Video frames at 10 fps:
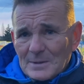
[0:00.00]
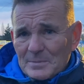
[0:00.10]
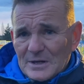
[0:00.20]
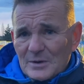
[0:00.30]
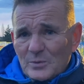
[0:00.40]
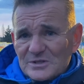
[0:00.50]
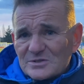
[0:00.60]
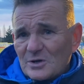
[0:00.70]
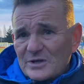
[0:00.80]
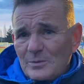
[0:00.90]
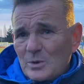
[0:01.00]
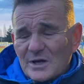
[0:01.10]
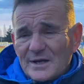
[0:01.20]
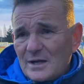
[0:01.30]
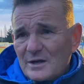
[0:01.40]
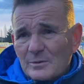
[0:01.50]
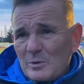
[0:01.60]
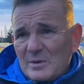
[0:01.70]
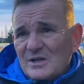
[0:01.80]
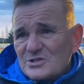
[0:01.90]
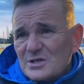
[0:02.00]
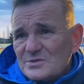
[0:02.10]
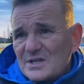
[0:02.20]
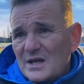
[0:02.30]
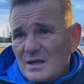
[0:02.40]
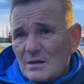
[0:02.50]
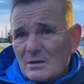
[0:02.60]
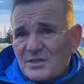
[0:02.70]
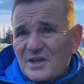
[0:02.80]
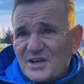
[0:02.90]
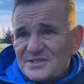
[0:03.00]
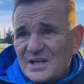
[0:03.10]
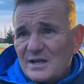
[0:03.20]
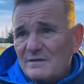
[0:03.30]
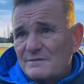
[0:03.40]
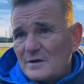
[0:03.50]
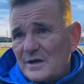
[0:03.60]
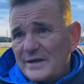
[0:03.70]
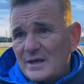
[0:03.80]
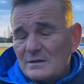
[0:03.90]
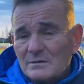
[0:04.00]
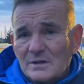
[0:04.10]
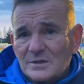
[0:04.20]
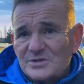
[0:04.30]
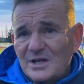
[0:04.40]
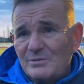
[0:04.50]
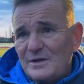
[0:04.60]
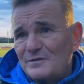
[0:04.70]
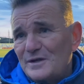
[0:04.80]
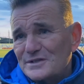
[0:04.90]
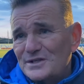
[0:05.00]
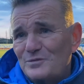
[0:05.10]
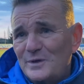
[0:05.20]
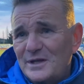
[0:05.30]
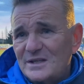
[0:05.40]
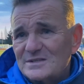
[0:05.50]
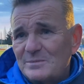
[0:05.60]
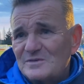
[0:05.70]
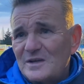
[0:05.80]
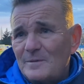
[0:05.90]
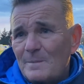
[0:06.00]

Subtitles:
But we just got to keep working hard, and we'll be in Tuesday, Thursday, Friday, to get ready for another tough one against Ebbsfleet.